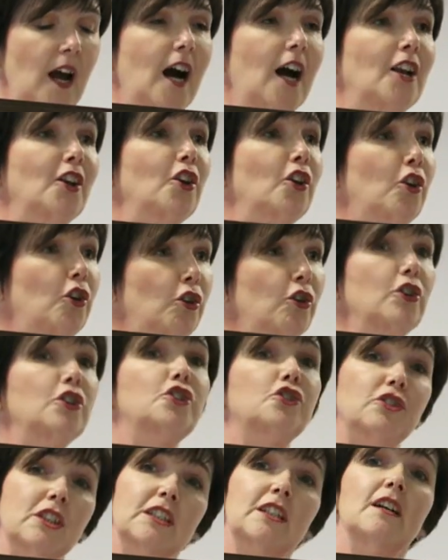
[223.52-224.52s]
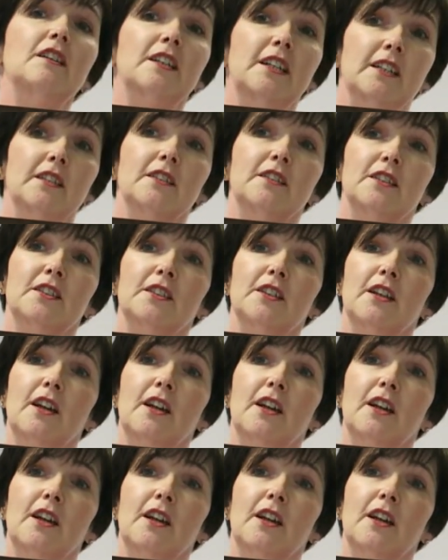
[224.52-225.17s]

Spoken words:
and huge resilience,